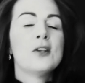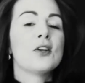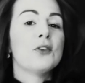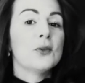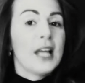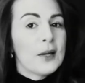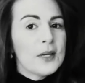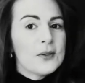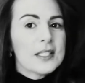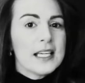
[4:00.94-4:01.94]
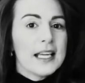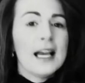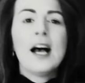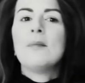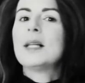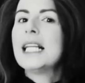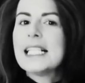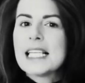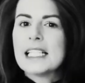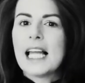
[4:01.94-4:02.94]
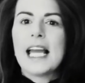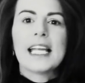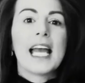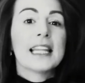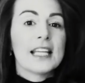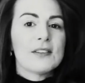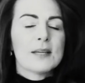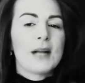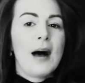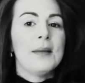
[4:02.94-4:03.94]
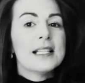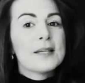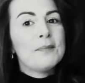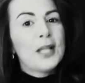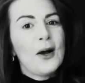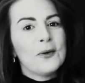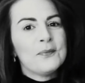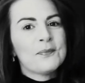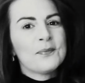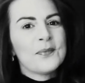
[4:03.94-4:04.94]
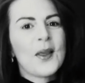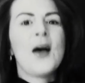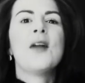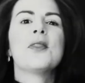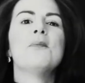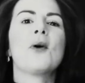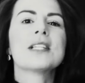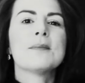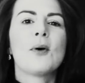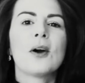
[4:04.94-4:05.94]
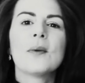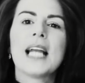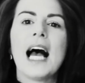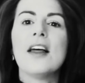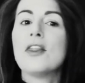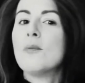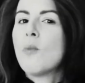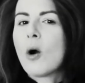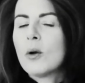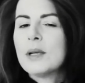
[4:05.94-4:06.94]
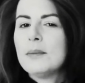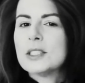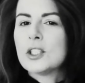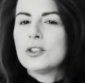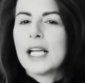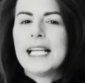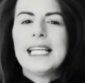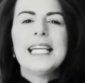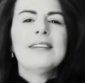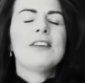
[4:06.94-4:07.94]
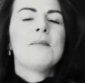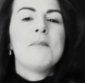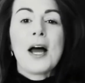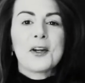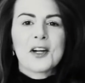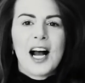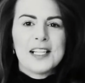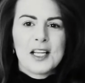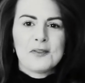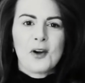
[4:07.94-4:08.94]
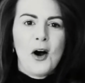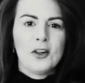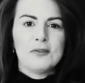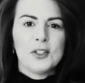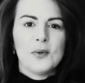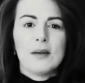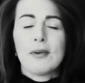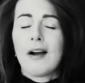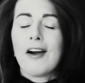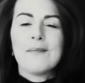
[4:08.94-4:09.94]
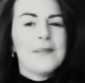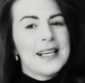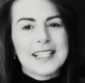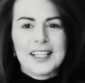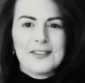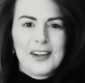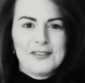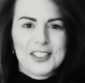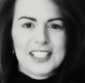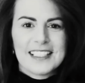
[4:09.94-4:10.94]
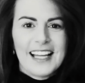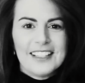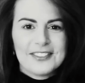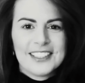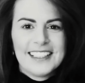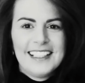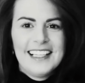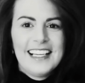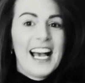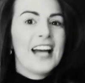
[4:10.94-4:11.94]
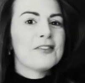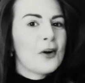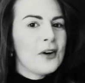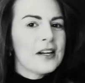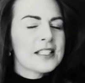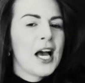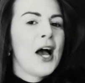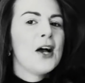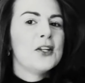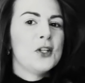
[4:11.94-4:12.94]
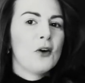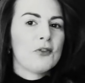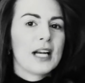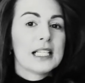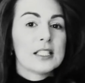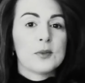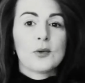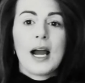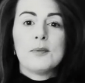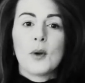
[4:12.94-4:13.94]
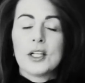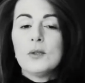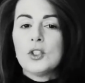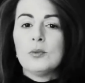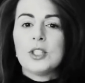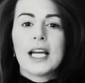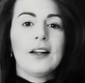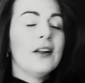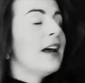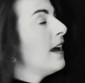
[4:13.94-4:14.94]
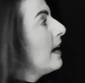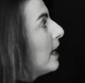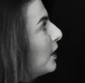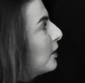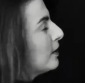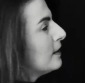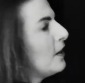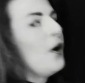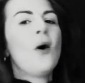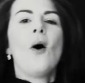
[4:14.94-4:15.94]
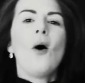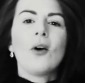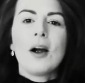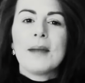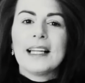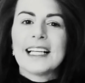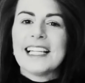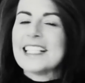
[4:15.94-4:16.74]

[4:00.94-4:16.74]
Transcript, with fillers: So if you like what you see, please hit like and leave us some comments below. The more support we get, the more we'll be able to create even better content for all of you and bring our amazingly fun vision to life. And of course, don't forget to subscribe to our YouTube channel here or our mailing